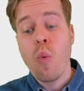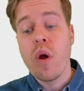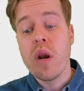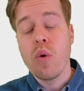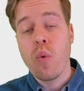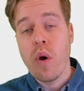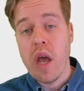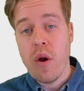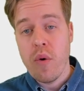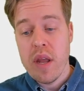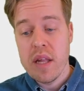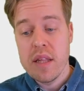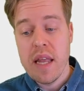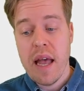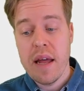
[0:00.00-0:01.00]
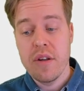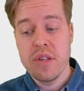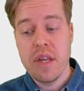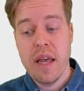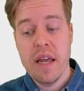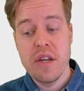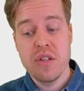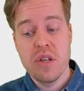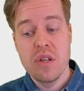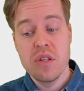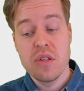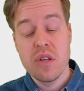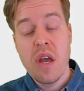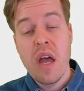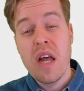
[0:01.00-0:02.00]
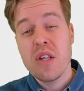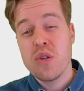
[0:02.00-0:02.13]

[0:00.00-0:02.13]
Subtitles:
when querying the annotations